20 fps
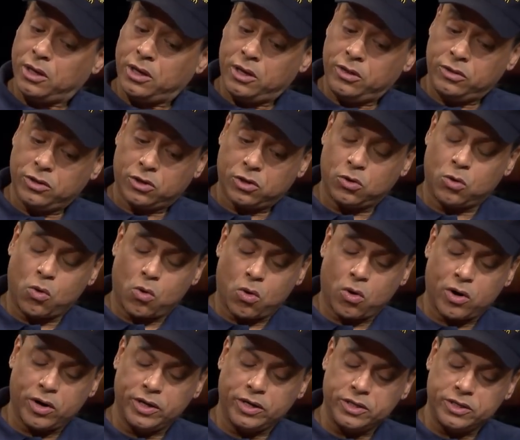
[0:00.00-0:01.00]
In the
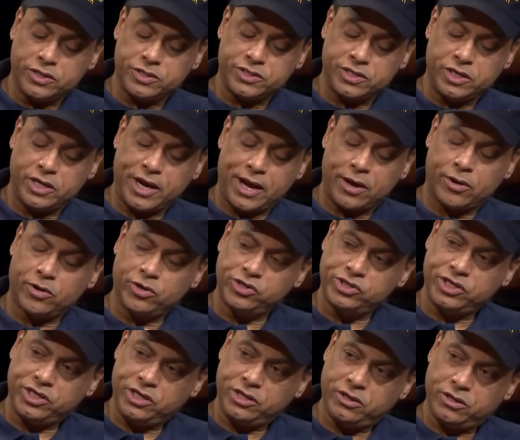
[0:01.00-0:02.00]
core is an
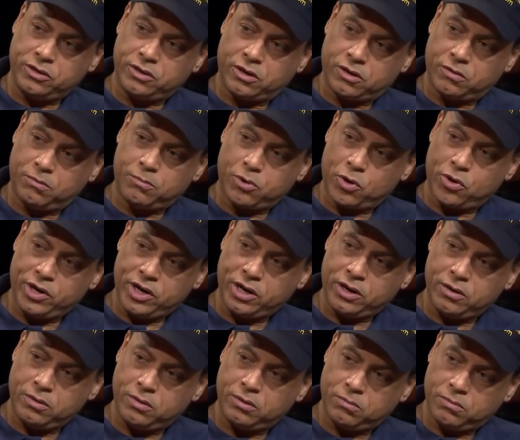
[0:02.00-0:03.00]
energy, uh,
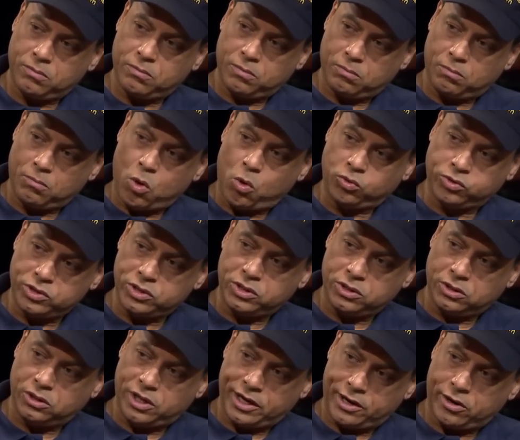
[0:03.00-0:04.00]
burning,
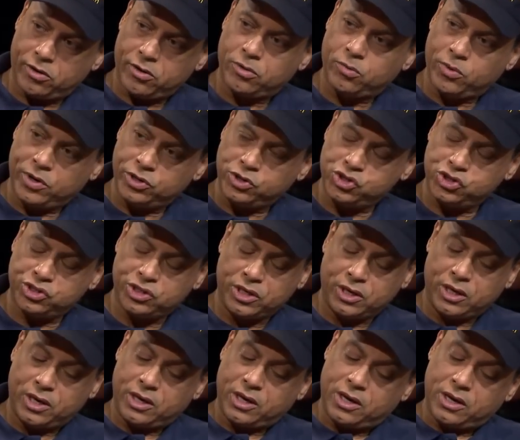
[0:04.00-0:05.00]
molten layer, which
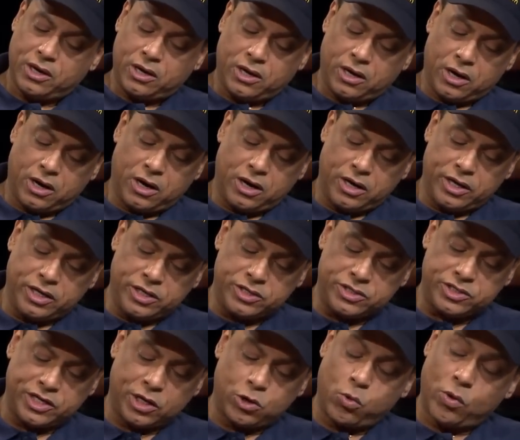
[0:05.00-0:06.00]
uh,
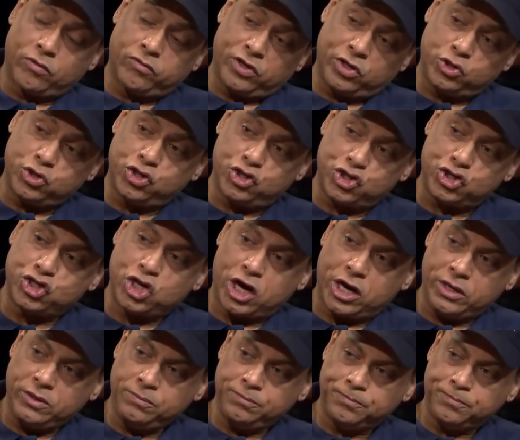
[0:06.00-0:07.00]
is equivalent to the
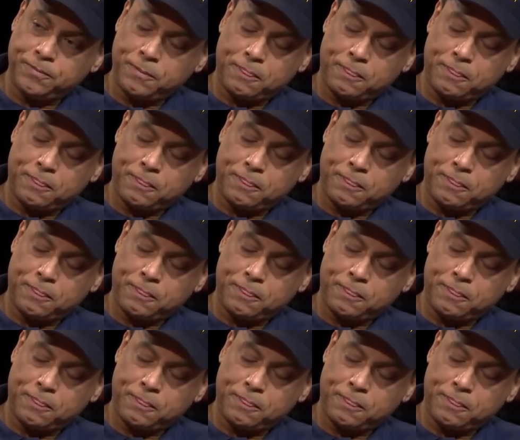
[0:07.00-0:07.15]
sun,